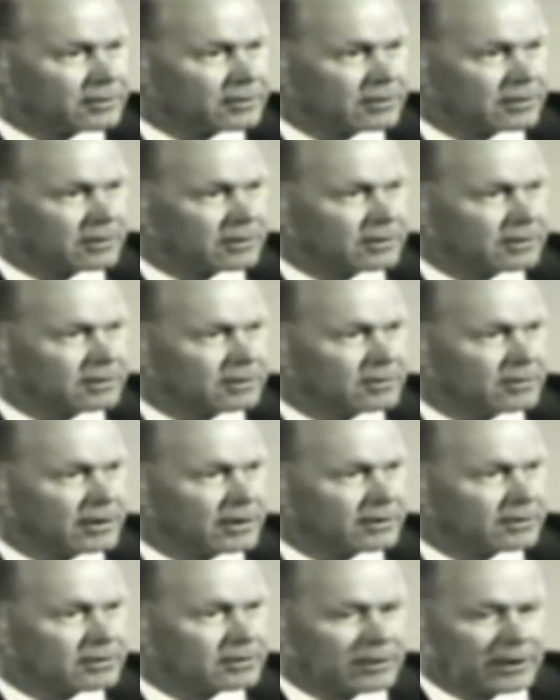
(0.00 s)
Uh, you
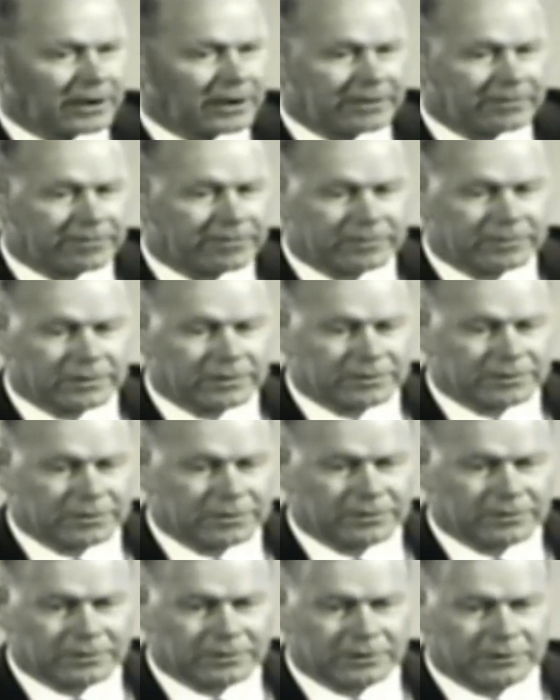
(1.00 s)
you have
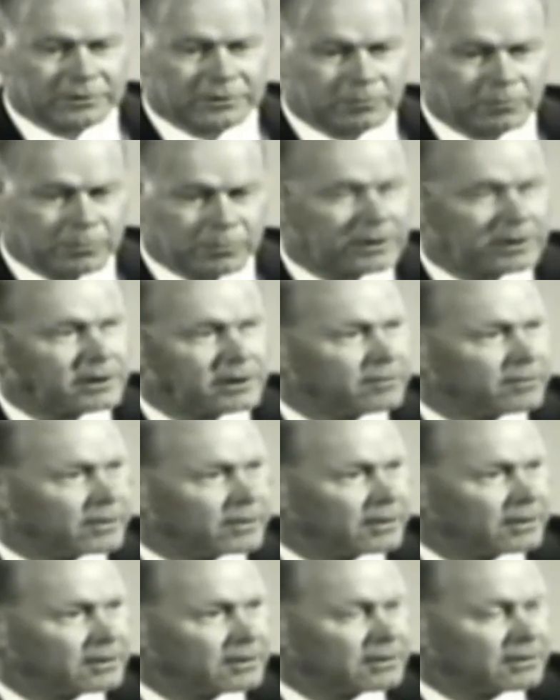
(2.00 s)
certain things you believe
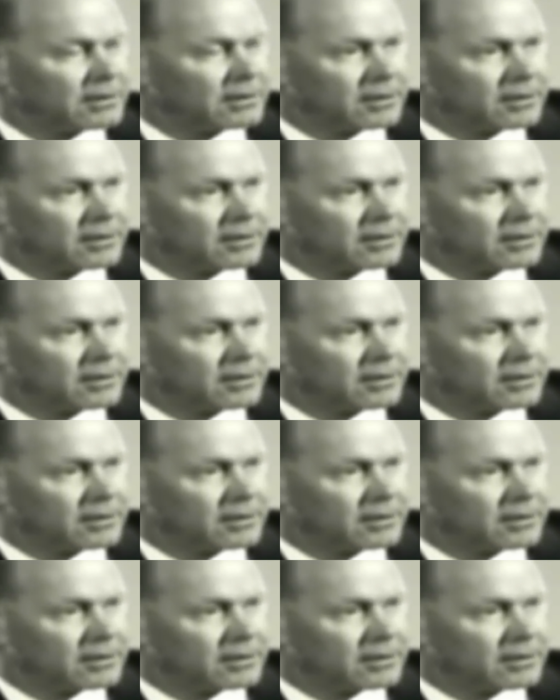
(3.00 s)
in